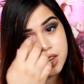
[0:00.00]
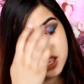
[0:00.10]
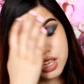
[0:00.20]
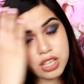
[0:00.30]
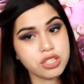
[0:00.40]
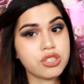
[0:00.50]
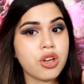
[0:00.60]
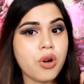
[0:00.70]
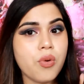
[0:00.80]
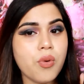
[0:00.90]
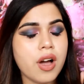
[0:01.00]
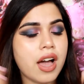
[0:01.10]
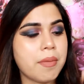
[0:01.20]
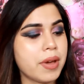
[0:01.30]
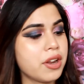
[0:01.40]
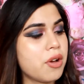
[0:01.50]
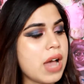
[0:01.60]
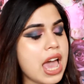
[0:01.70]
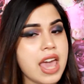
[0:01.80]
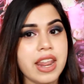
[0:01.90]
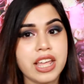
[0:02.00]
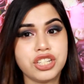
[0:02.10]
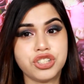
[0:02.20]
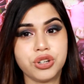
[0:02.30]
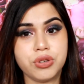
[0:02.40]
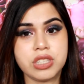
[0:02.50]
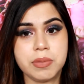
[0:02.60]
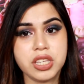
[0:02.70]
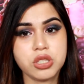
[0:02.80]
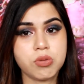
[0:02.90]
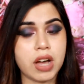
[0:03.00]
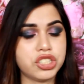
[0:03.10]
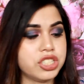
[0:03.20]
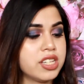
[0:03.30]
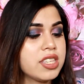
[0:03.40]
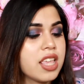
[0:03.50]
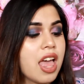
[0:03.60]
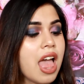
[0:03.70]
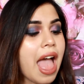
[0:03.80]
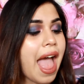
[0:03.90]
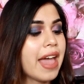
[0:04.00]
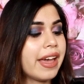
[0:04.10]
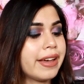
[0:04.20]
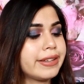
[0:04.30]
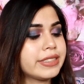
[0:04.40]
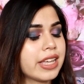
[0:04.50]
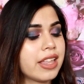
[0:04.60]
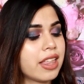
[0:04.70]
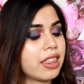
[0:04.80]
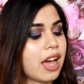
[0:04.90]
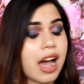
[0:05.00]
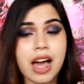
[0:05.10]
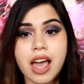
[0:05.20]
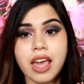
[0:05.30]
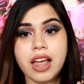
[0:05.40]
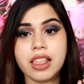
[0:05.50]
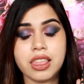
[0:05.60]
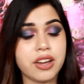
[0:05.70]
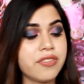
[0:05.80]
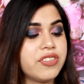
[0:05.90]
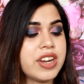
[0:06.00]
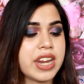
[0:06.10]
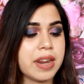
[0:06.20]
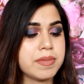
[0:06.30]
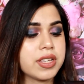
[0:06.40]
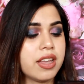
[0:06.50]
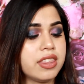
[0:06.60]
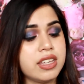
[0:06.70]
So I'm gonna go ahead and show you some of the swatches, and I love the names on